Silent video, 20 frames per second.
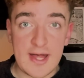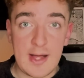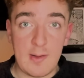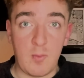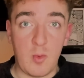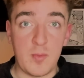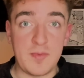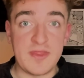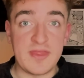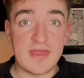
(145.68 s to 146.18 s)
and
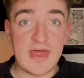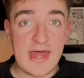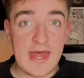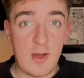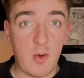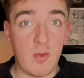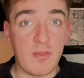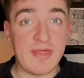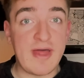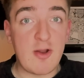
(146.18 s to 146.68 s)
will be
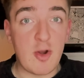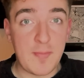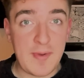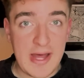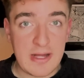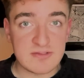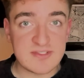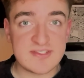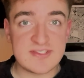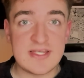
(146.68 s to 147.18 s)
there or
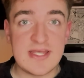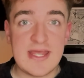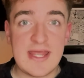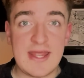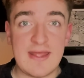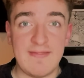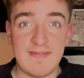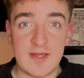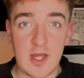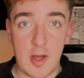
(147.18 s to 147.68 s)
thereabouts
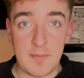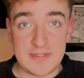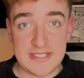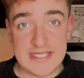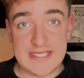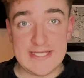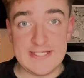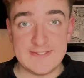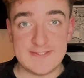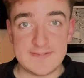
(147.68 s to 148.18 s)
in the coming
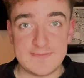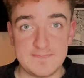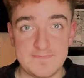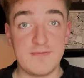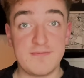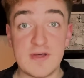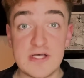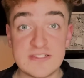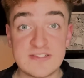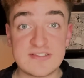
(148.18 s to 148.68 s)
years.
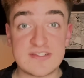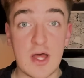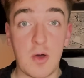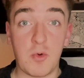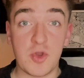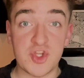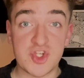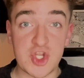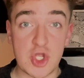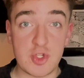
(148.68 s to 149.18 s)
First, I
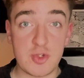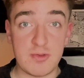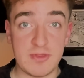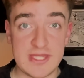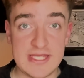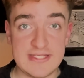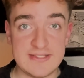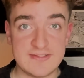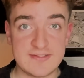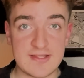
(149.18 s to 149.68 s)
want to show you
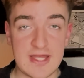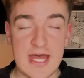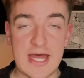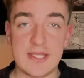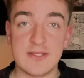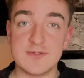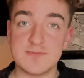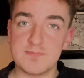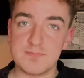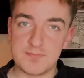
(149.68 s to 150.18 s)
these,
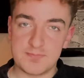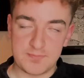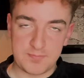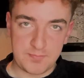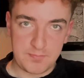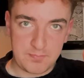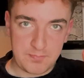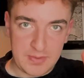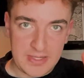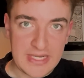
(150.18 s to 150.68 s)
and
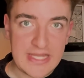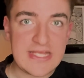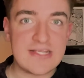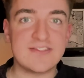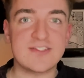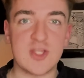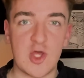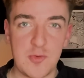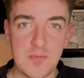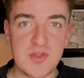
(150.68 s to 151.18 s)

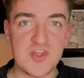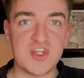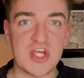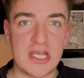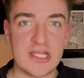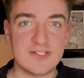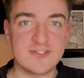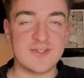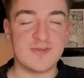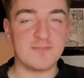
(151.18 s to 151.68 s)
please don't be
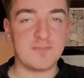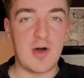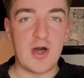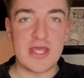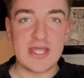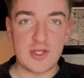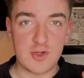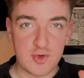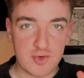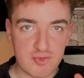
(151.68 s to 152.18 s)
jealous of my
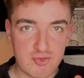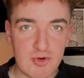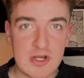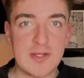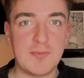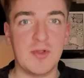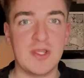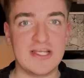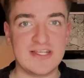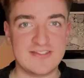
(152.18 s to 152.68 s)

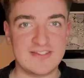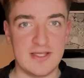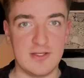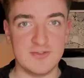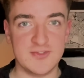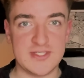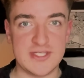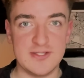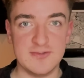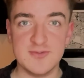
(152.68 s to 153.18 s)
incredible Excel
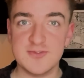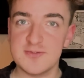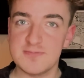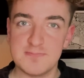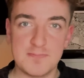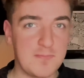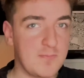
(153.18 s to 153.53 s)
skills.